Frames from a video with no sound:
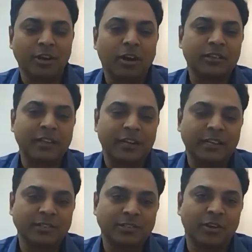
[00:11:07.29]
thought that
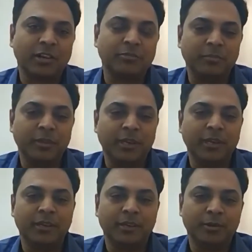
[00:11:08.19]
has struck with me,